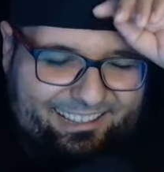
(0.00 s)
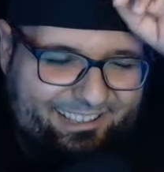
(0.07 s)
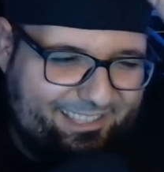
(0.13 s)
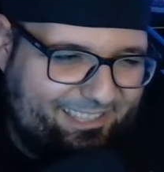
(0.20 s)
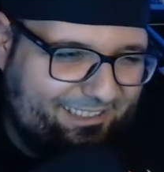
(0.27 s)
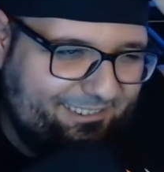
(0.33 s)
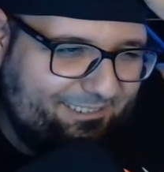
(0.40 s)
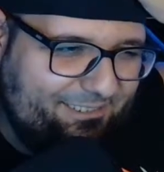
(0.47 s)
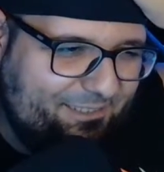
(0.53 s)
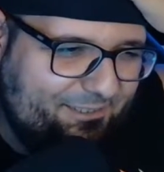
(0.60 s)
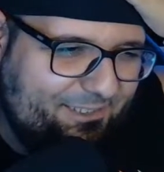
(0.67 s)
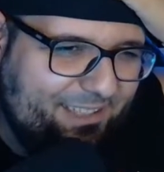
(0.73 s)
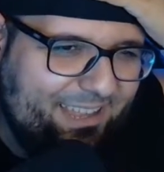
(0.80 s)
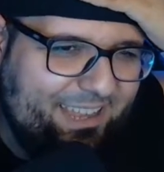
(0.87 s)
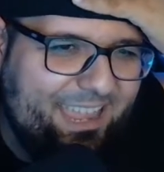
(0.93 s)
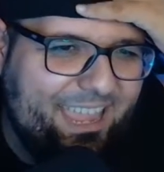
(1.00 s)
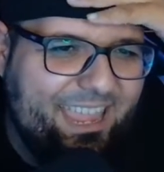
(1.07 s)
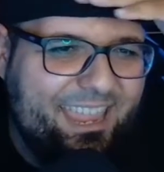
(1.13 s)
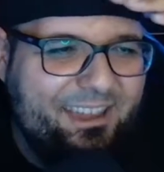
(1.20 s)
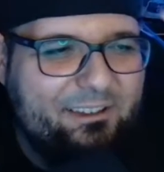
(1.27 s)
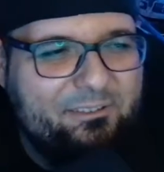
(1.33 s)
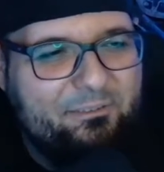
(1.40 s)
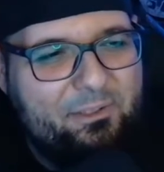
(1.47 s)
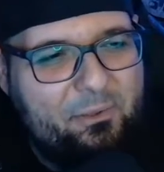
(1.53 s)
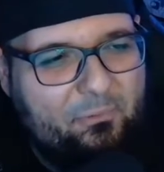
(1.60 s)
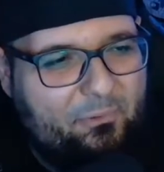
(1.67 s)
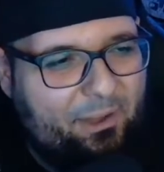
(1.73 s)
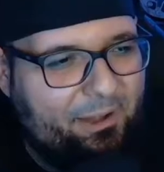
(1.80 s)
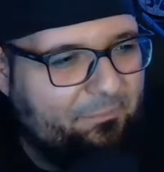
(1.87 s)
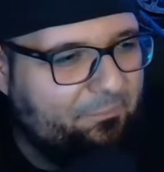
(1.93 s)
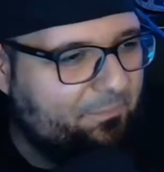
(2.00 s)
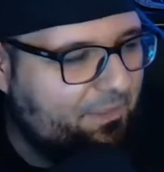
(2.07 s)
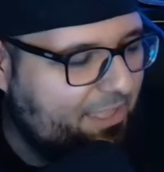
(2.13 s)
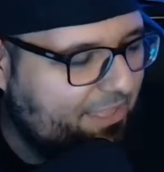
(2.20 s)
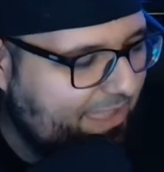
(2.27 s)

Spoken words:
So it was really fun to see